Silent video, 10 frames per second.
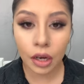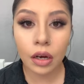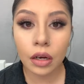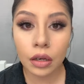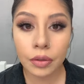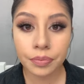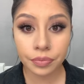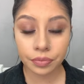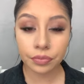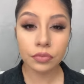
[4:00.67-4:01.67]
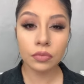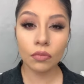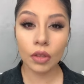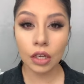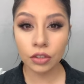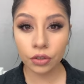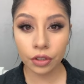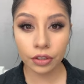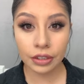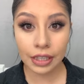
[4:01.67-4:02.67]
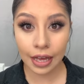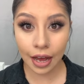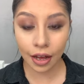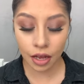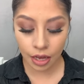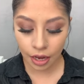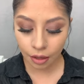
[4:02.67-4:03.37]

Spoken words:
right? So there's that.